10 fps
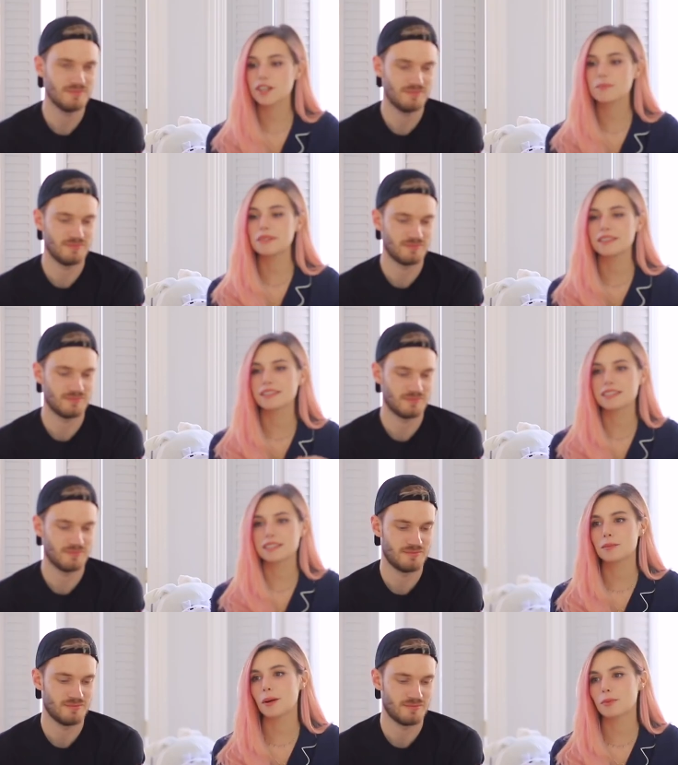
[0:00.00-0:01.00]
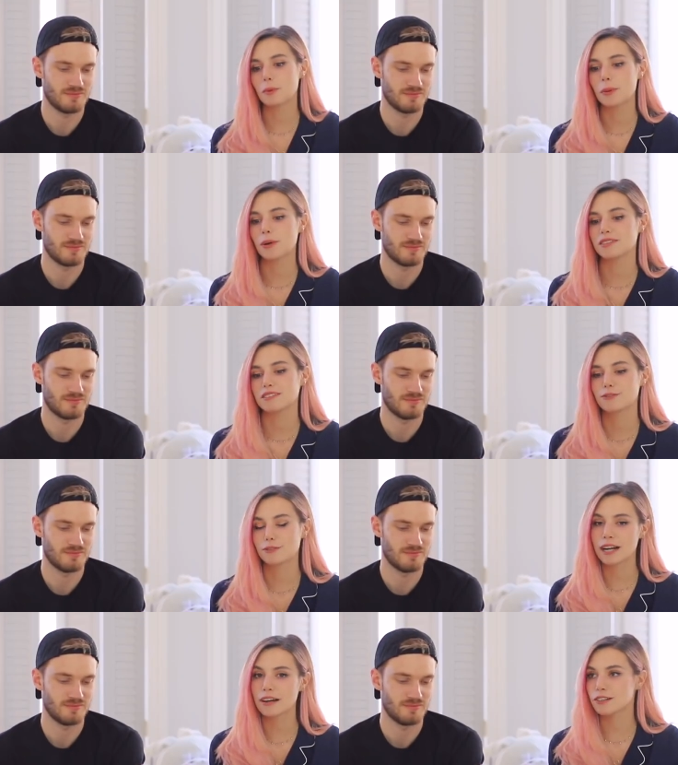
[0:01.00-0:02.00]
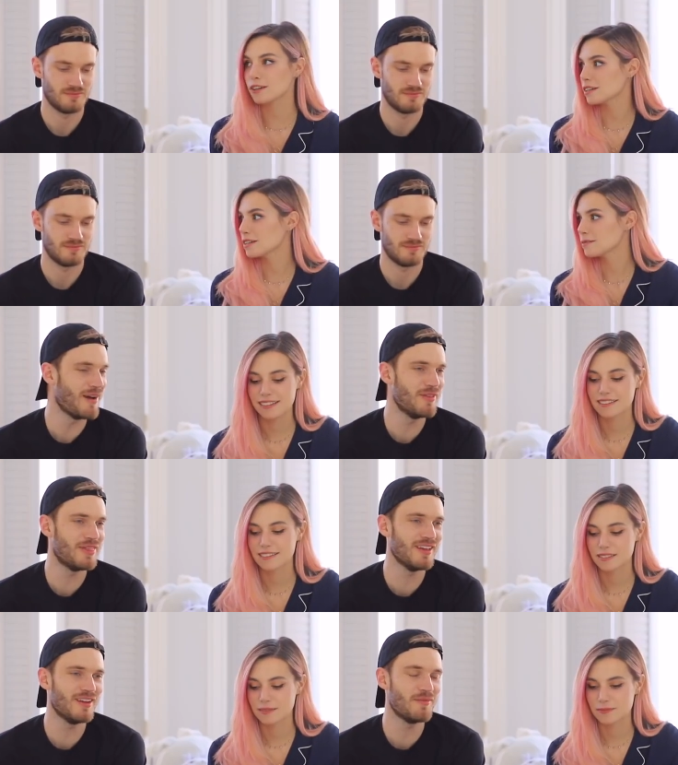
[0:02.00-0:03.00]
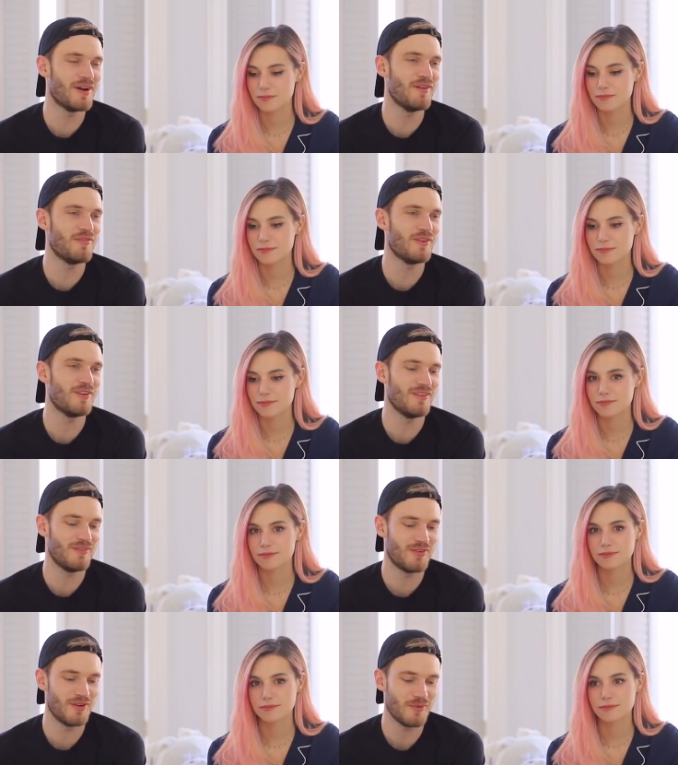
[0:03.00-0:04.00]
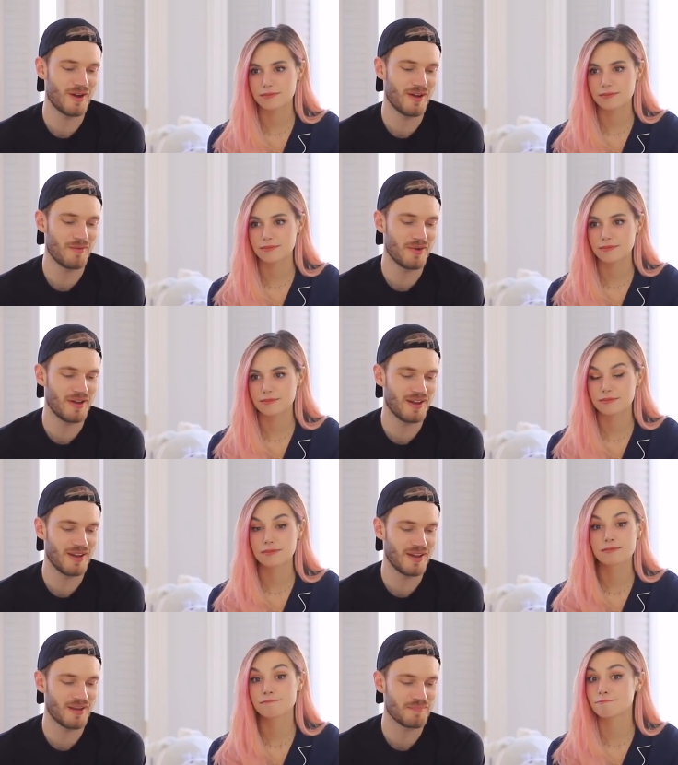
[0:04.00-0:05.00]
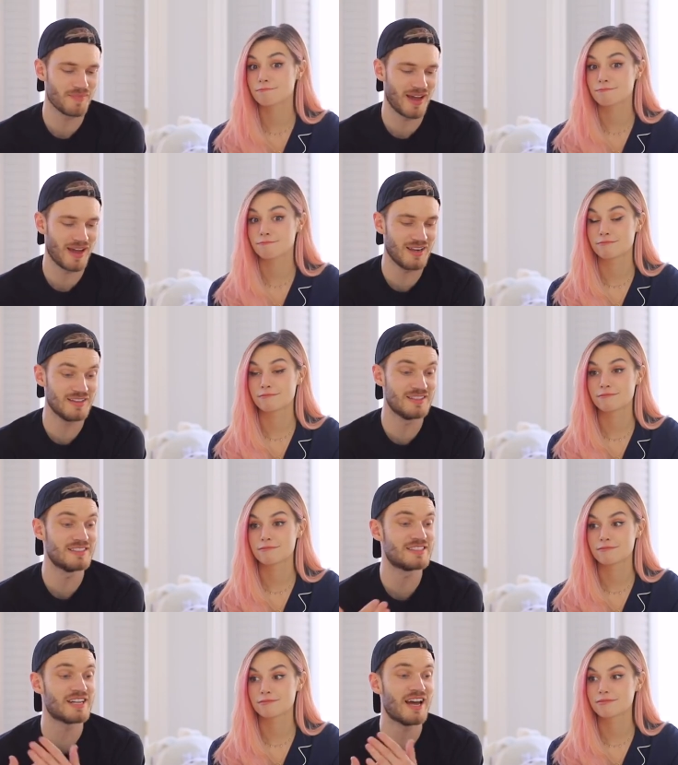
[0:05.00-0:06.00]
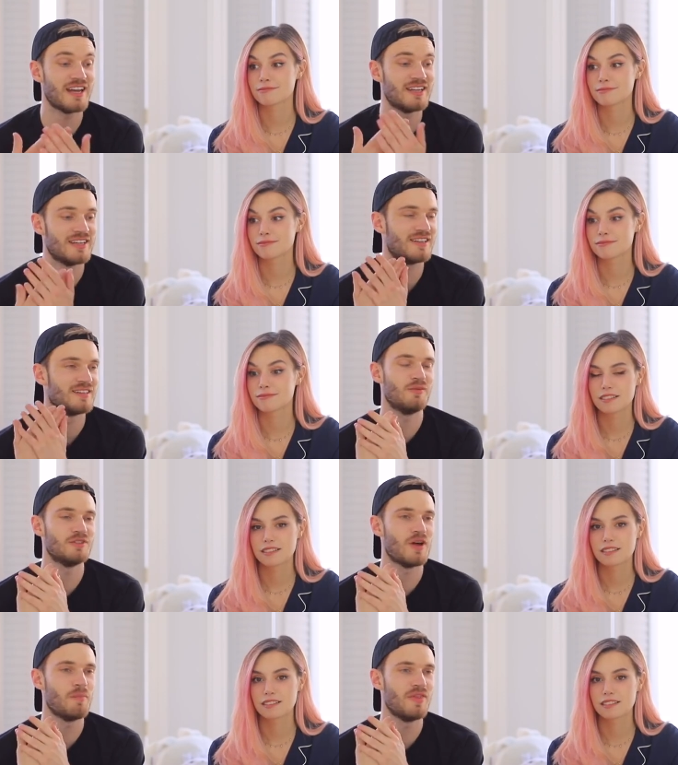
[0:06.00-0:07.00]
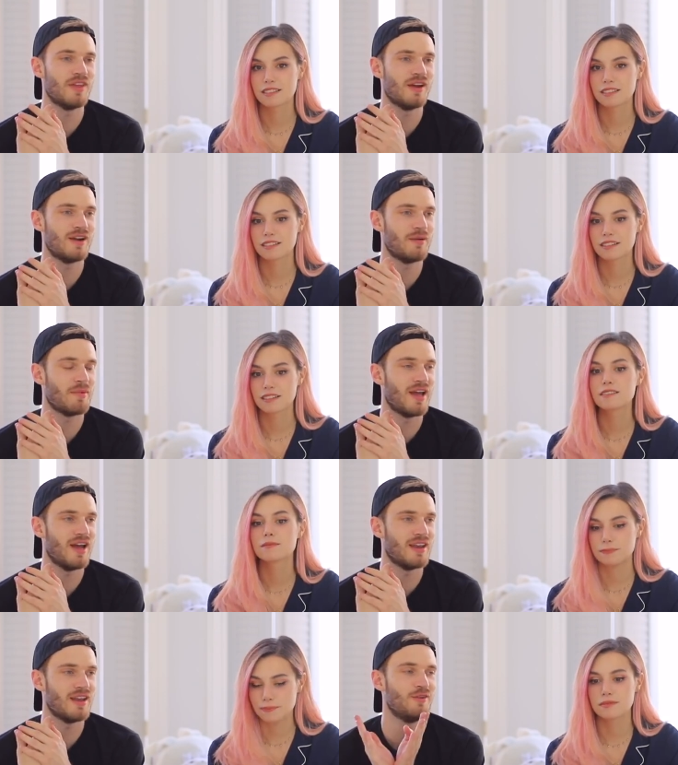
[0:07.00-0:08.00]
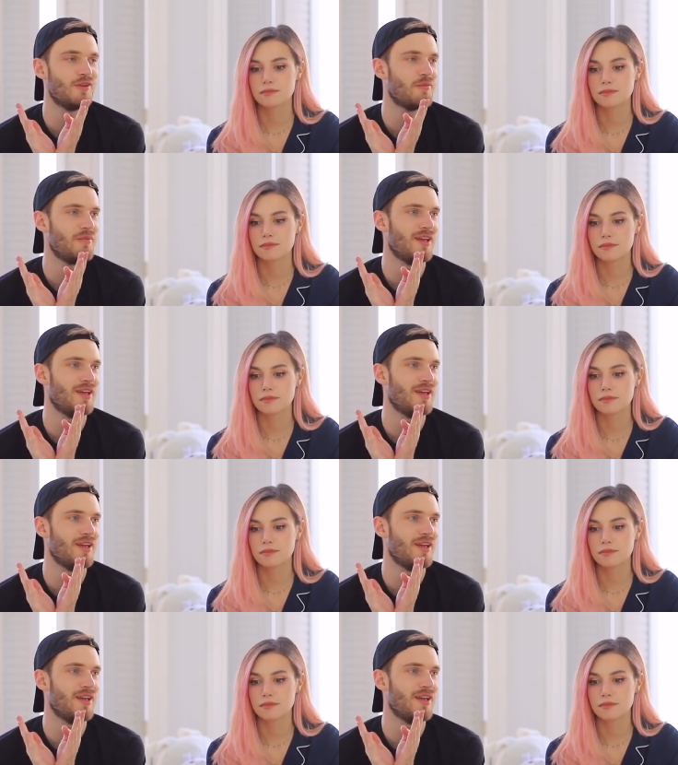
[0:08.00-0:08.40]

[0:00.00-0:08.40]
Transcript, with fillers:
Speaker 1: You have been thinking about proposing for how long?
Speaker 2: I've been thinking about it for a, for a while, but like I haven't decided. It was up in the air in my head. You know